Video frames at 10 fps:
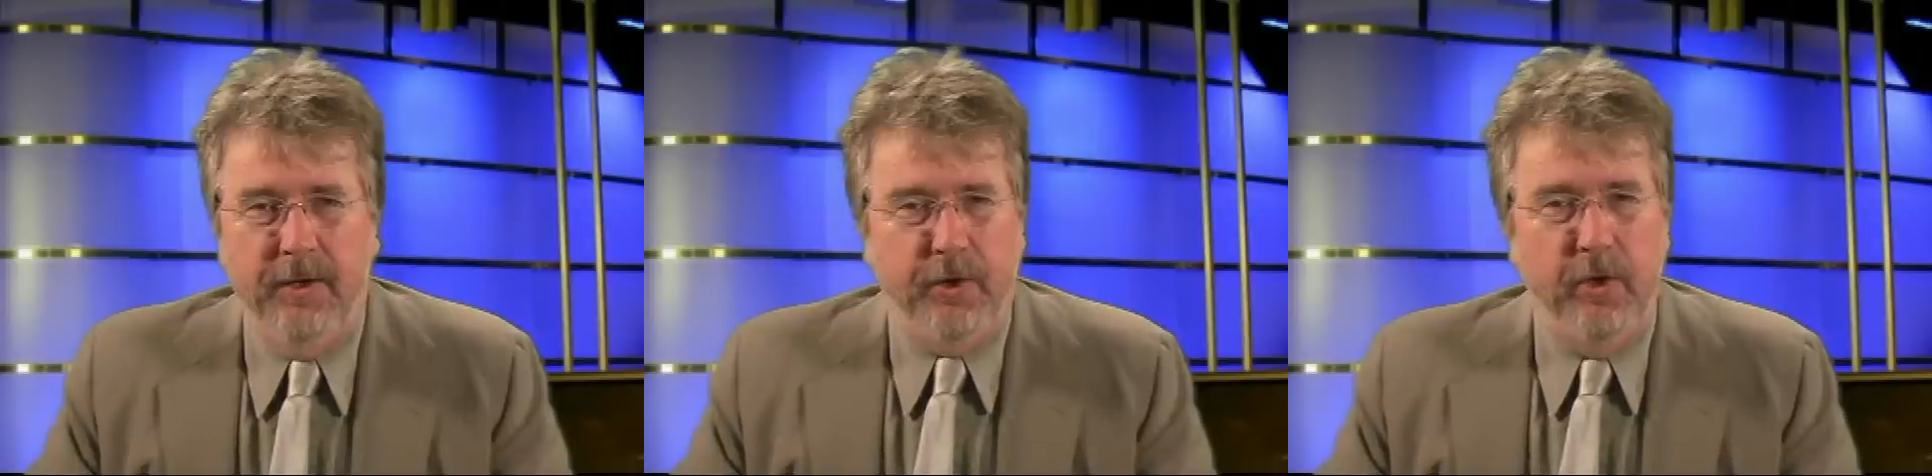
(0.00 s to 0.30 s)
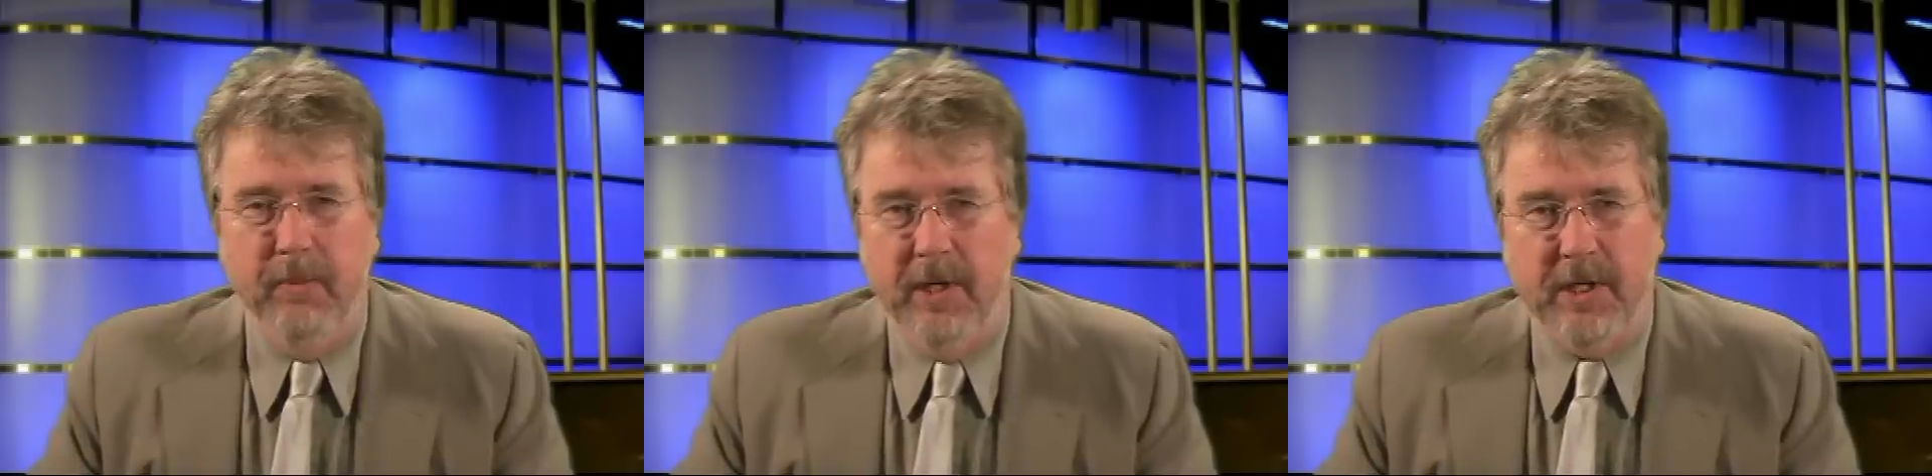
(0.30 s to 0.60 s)

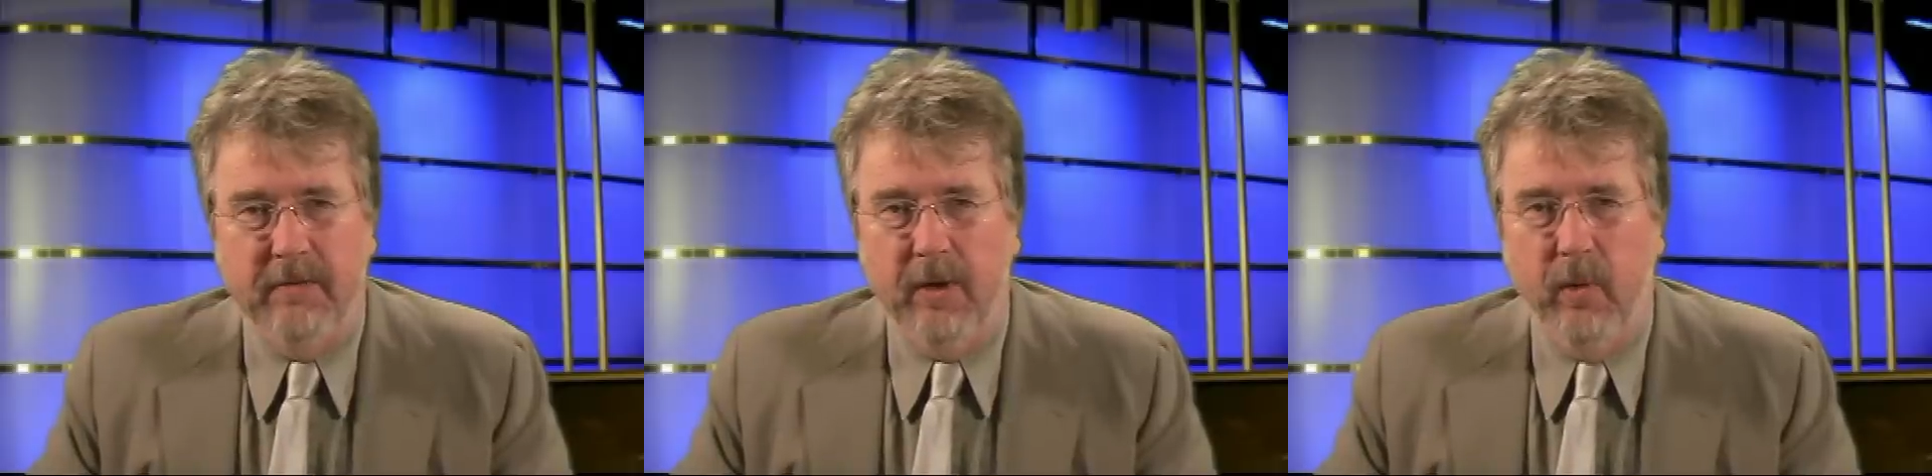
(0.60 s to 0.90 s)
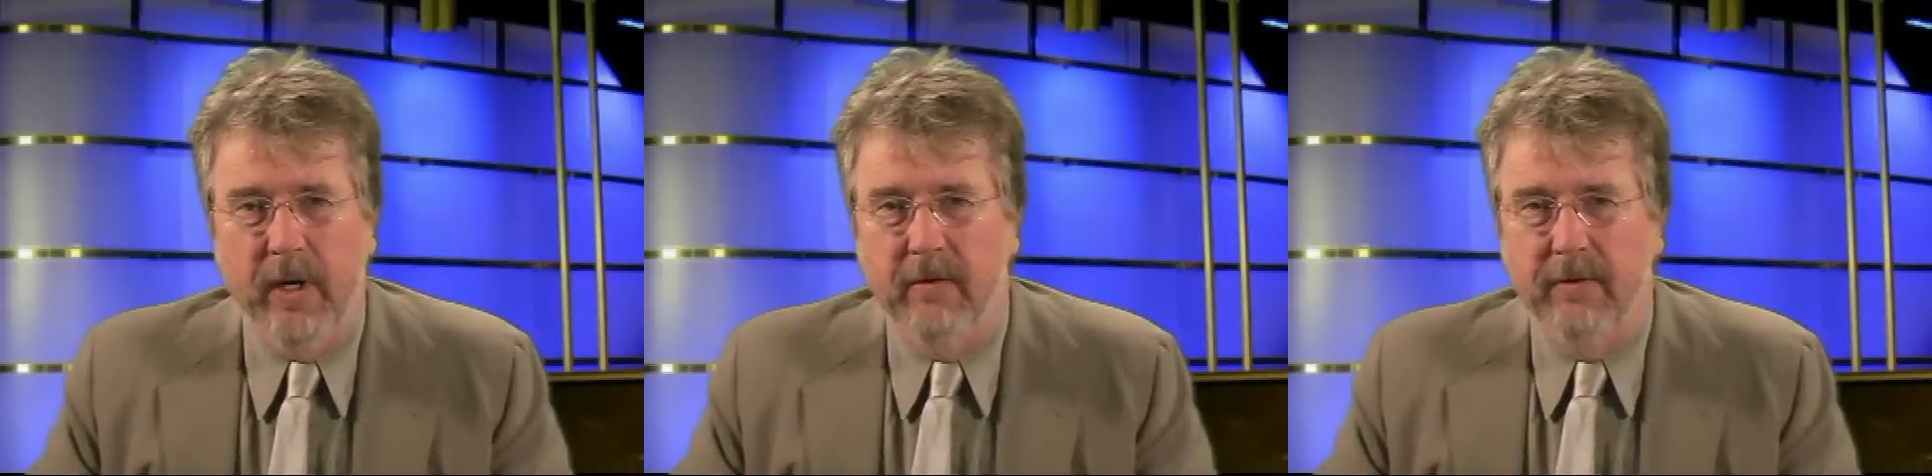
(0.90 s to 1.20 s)
Too much of our
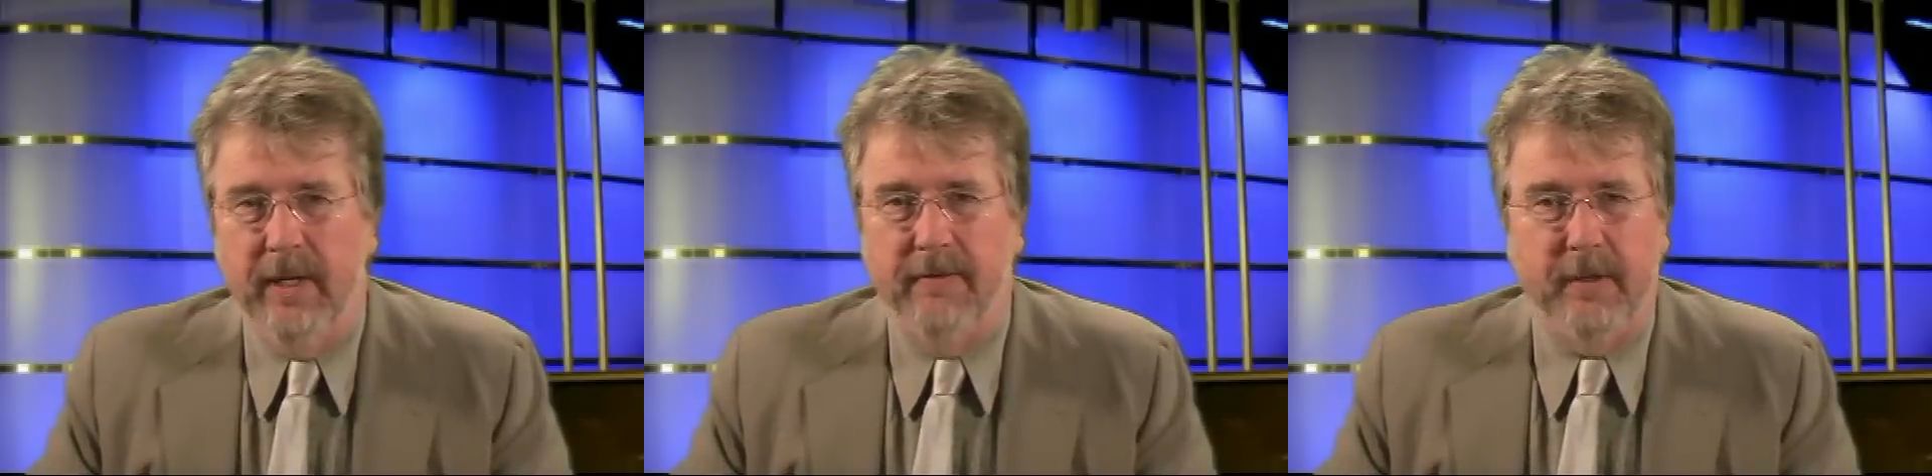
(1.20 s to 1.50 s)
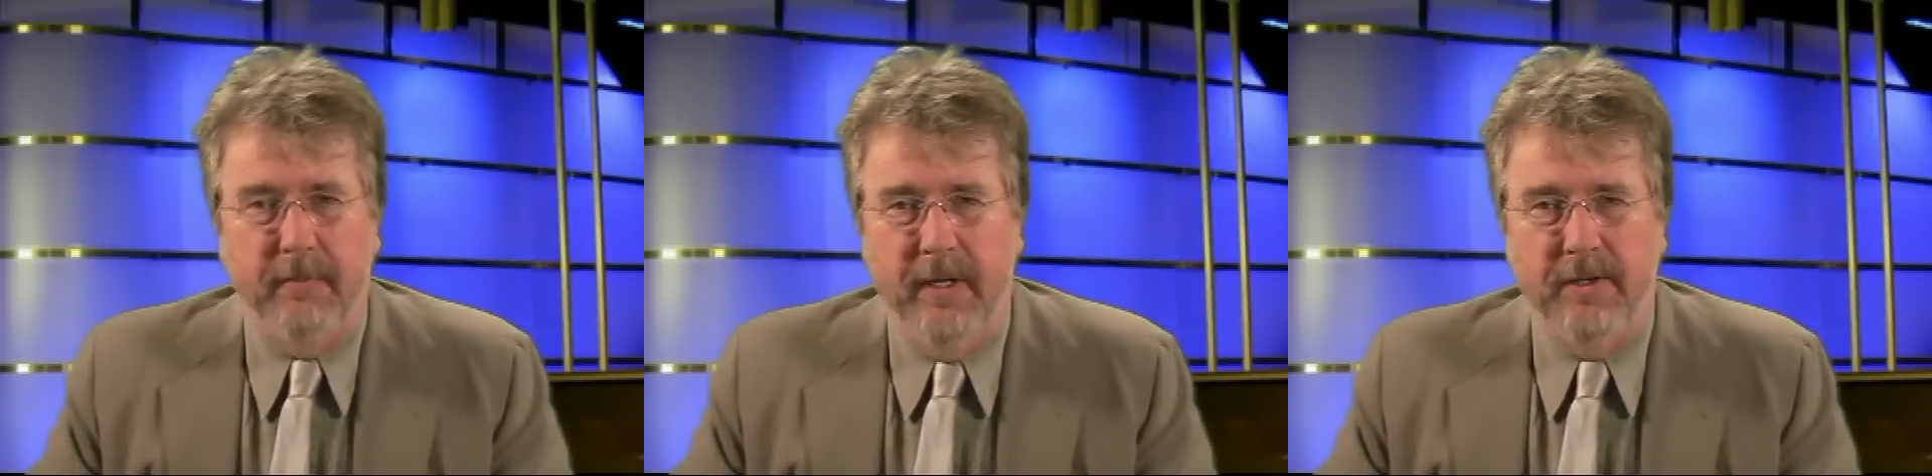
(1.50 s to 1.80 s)
way of life
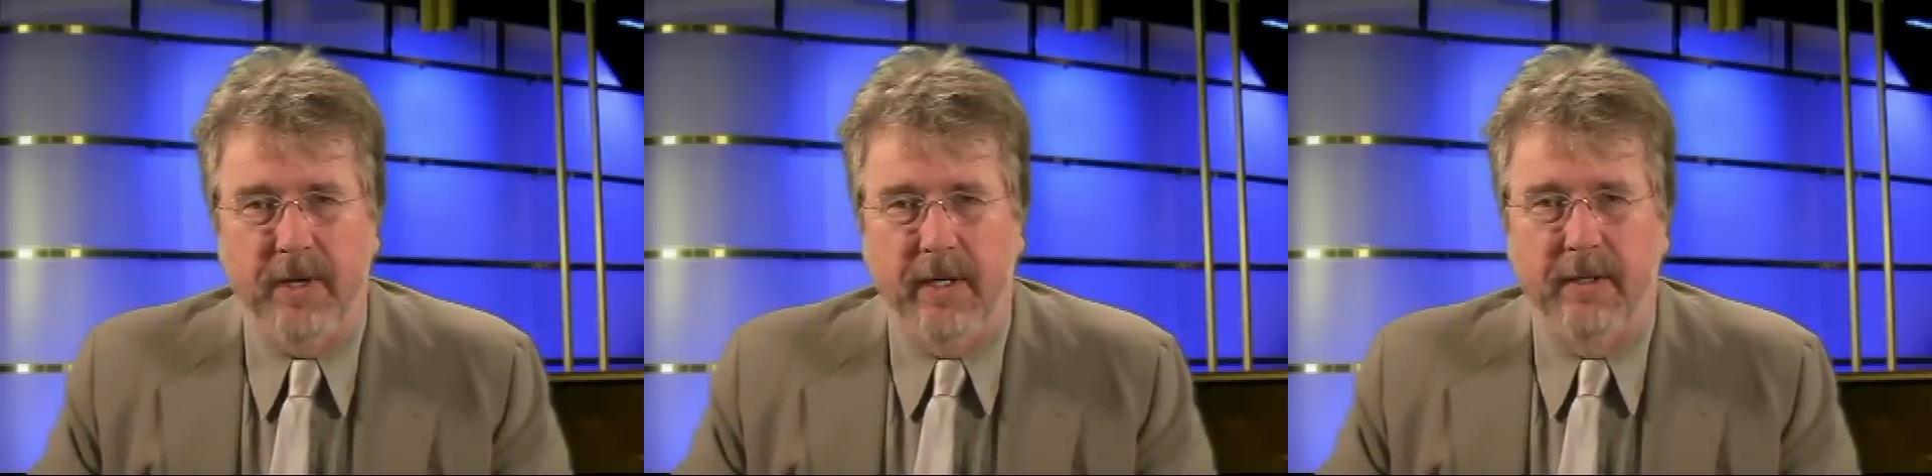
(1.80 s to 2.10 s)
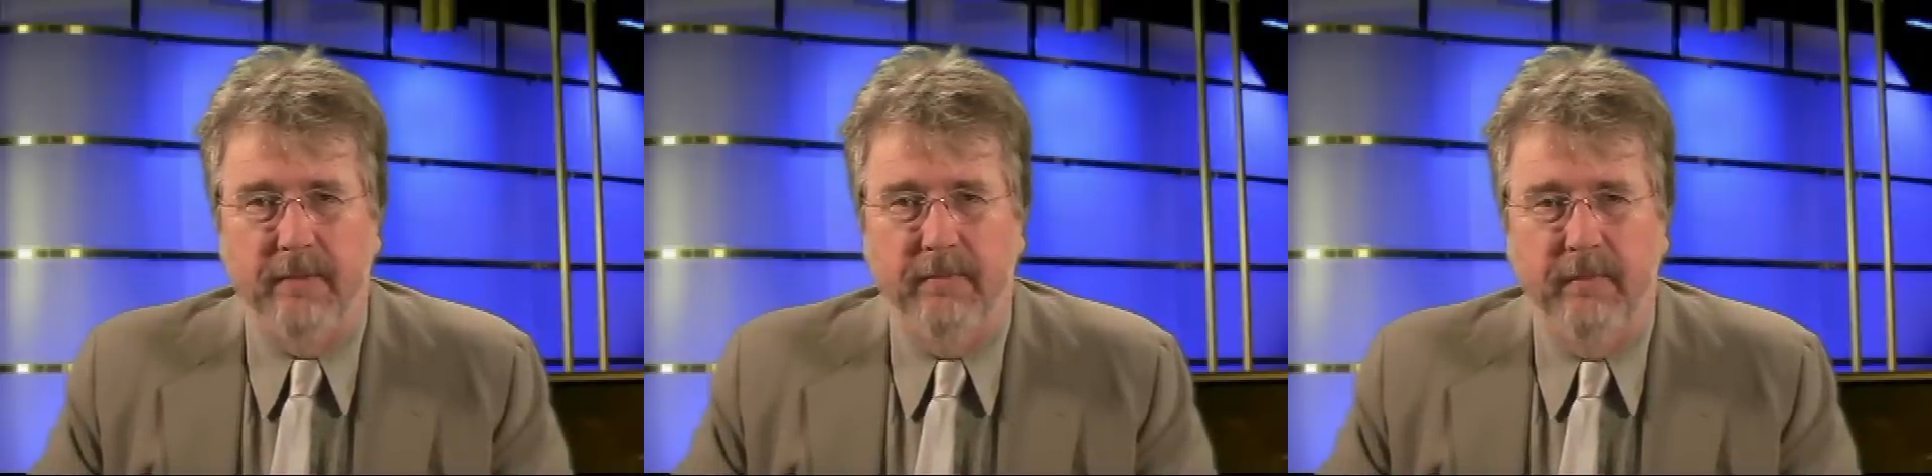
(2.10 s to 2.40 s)
depends on
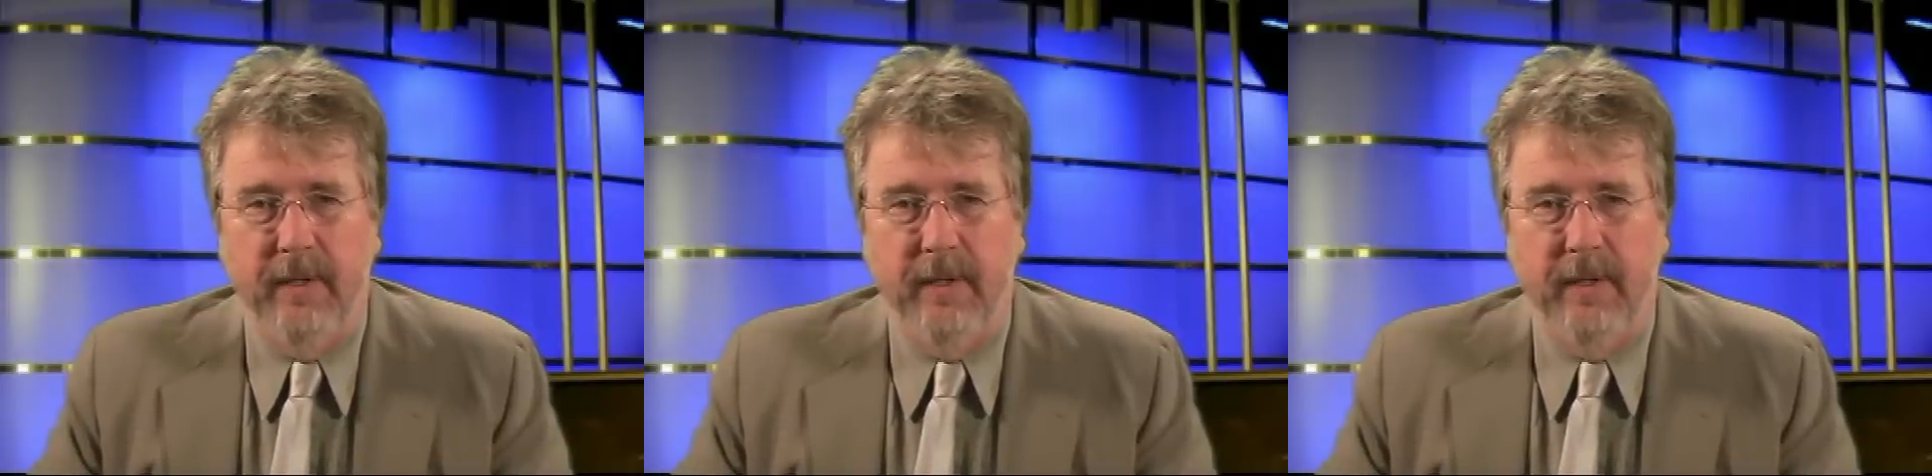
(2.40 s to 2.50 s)
it.